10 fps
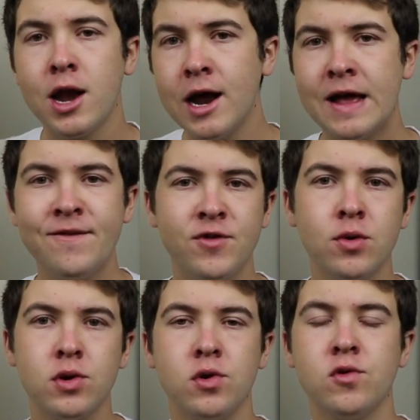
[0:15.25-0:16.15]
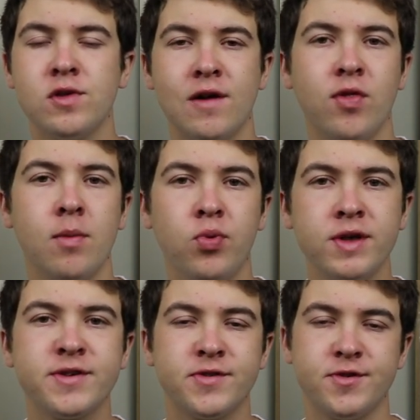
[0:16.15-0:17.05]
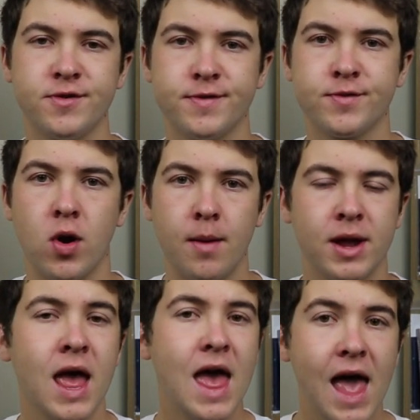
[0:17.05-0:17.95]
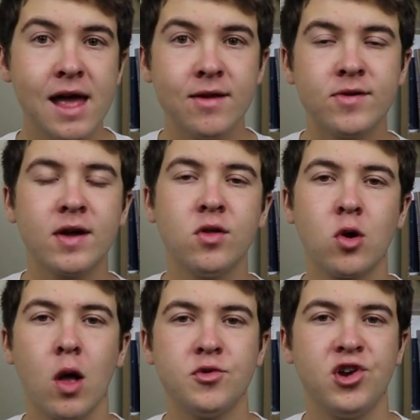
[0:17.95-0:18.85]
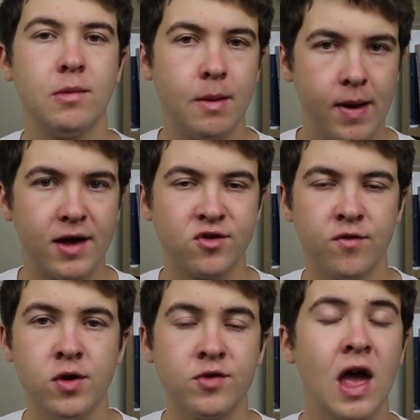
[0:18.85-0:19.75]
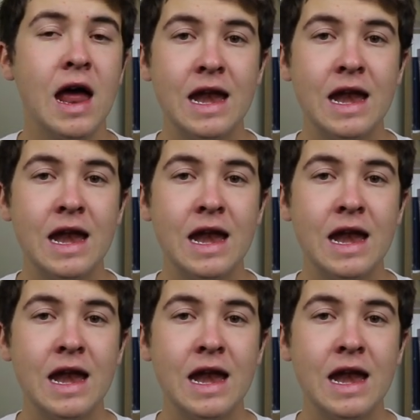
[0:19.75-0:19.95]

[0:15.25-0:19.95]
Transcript: Now if you're new here then definitely please consider subscribing and take a look around and check out my past reviews.